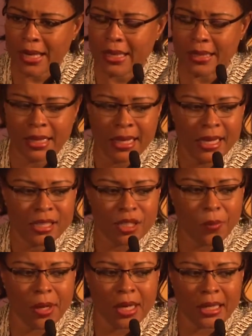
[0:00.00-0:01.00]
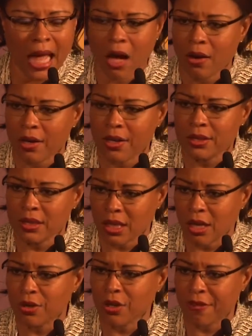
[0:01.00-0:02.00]
and so we allow her to
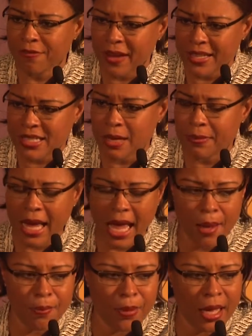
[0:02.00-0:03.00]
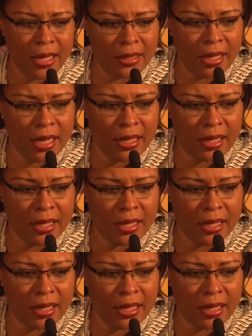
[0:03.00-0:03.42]
go to her face-up game, and